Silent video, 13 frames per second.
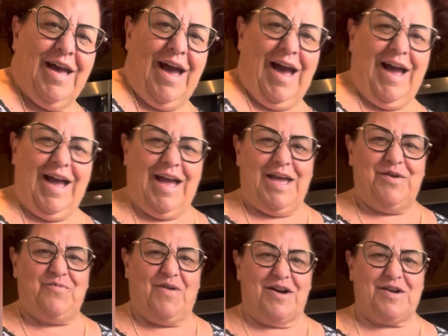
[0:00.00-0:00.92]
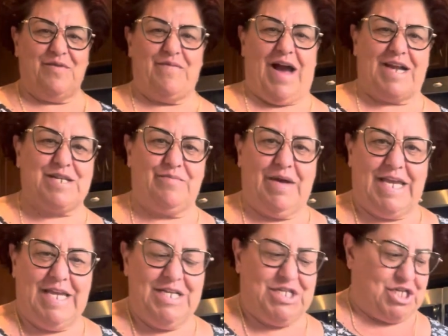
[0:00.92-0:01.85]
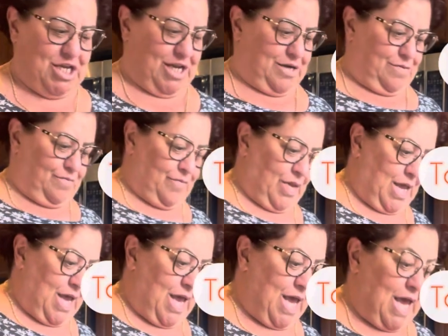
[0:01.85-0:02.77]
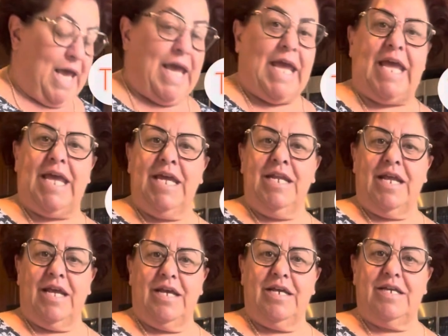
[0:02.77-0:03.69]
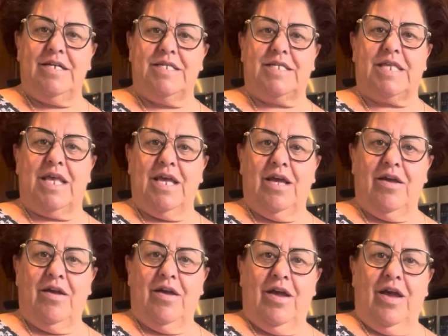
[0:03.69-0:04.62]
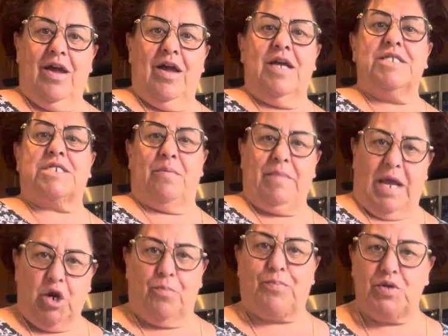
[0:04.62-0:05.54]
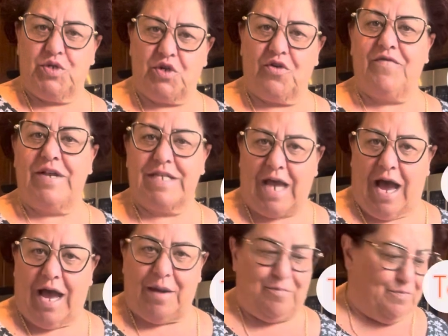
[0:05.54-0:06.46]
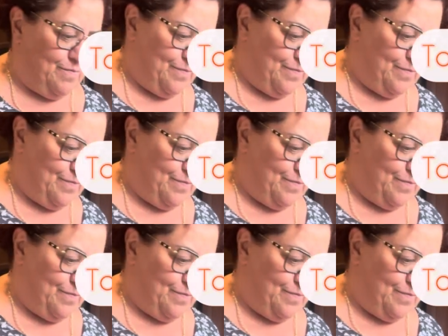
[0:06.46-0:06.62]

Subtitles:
Hi, welcome back to my kitchen. It is tomato preserving time.